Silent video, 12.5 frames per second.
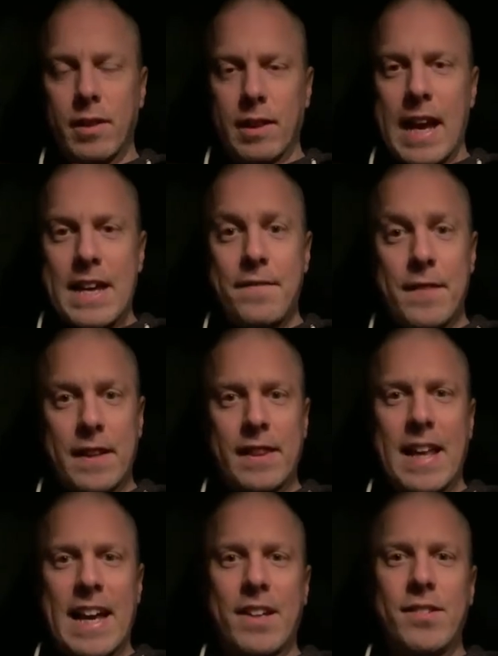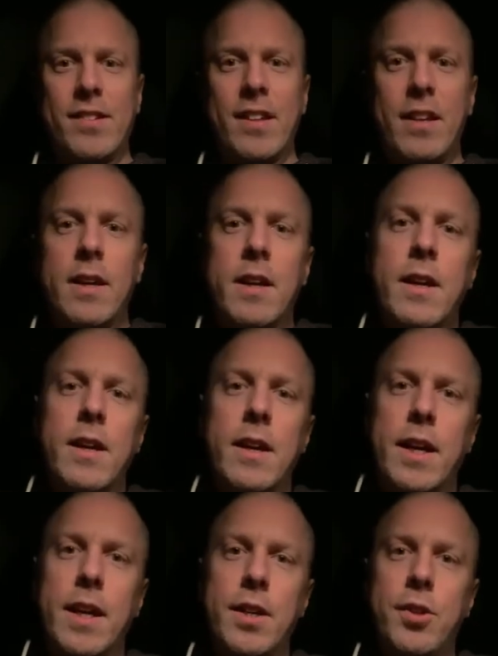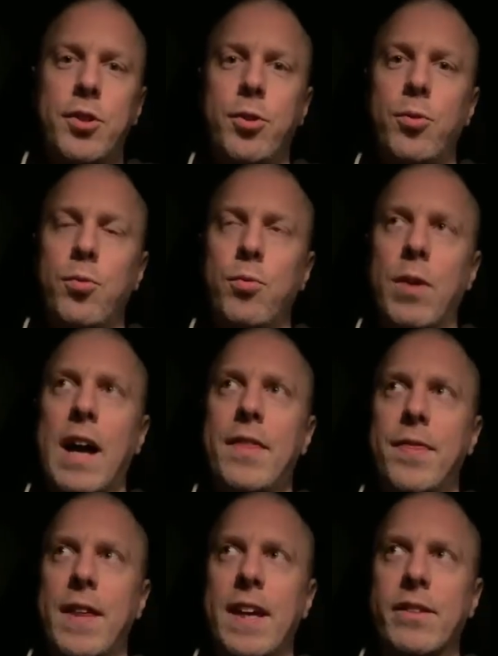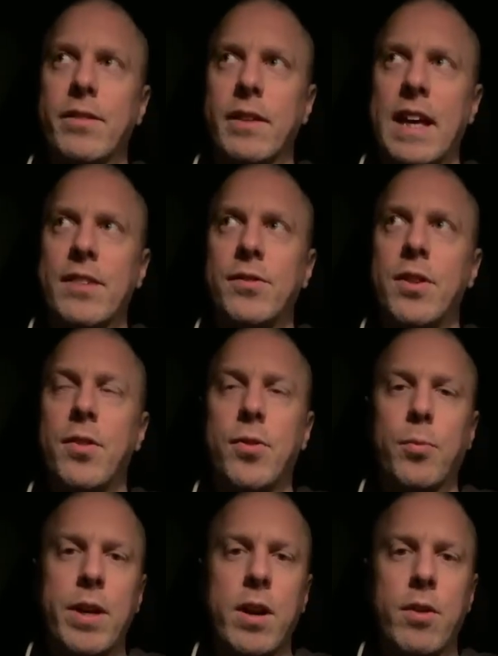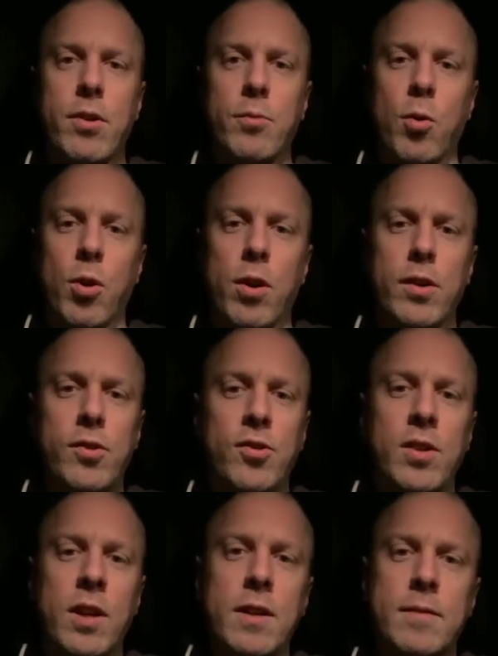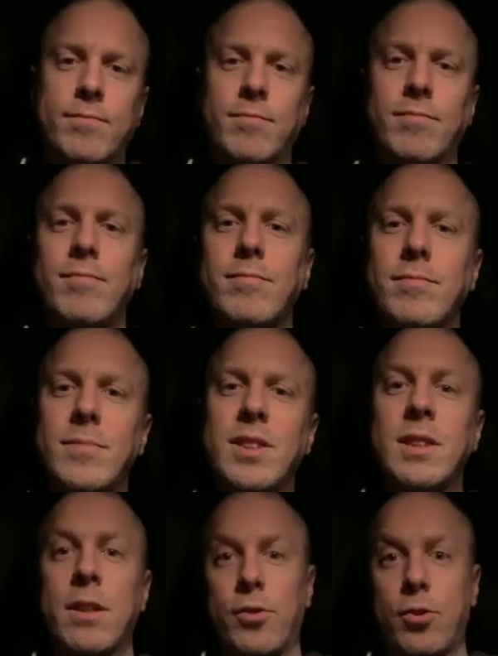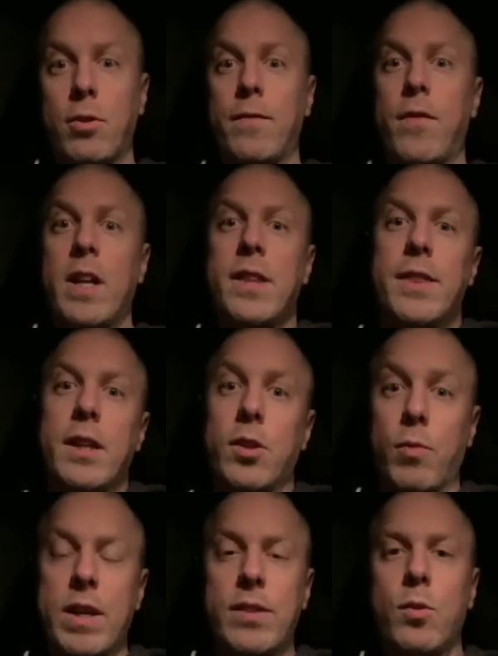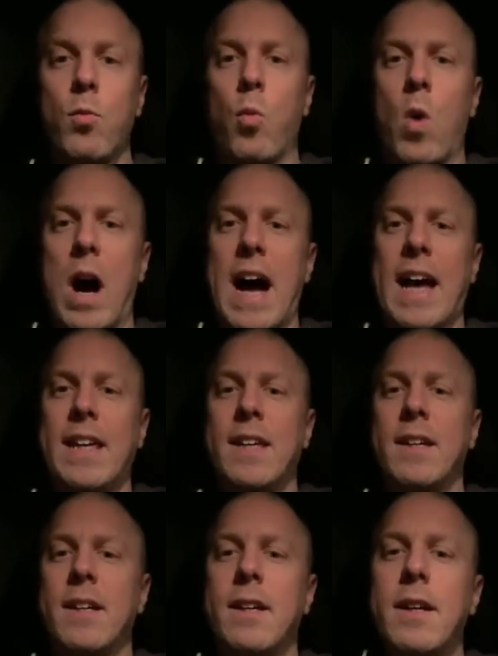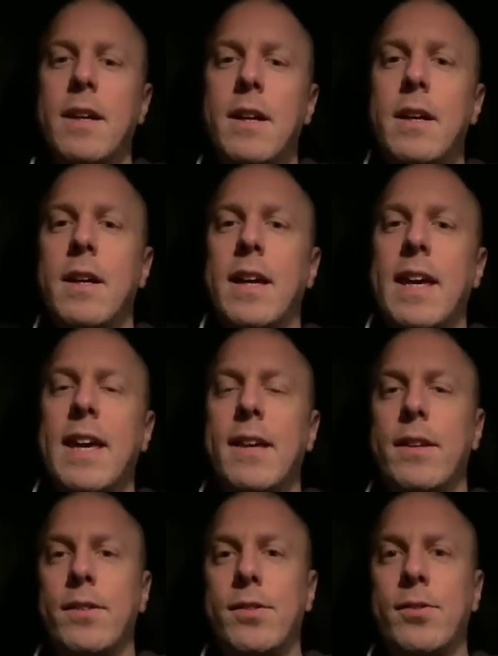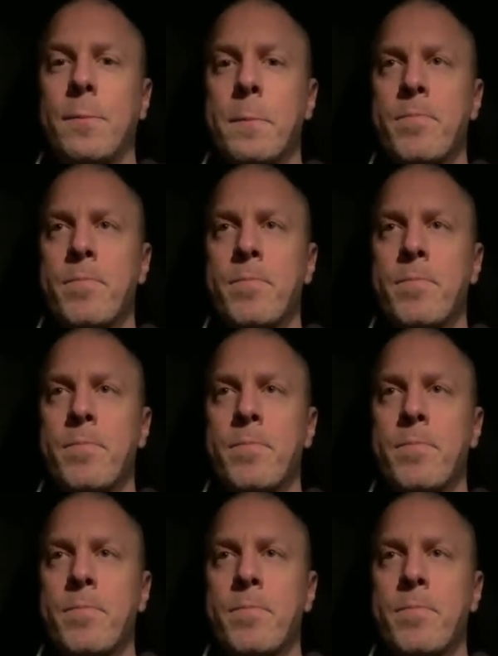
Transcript: life and legacy into, I think it's less than 300 words. So, a funny thing, the reason why is